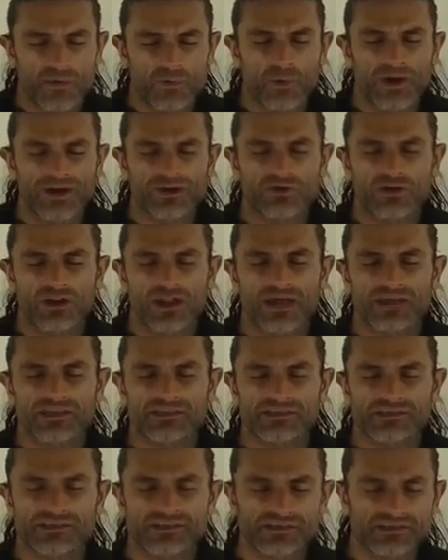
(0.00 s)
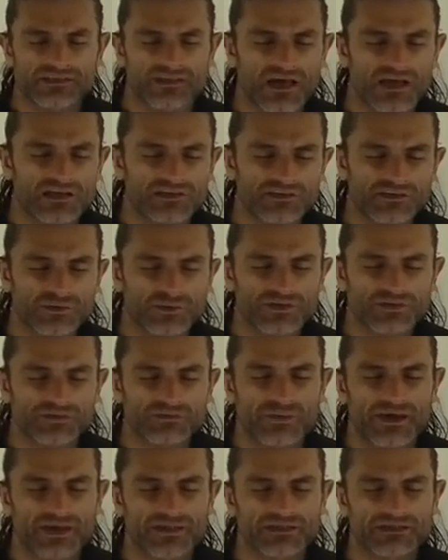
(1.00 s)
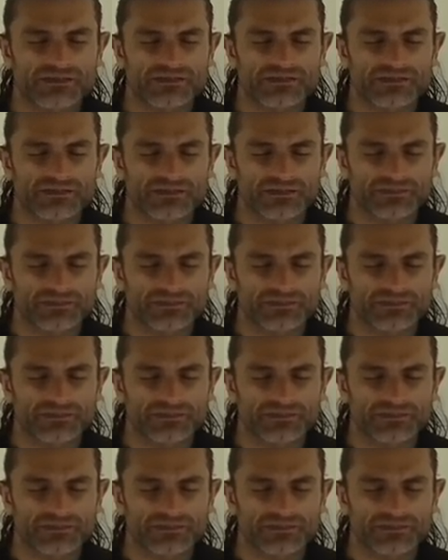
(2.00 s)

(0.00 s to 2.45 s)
where your light it starts to expand.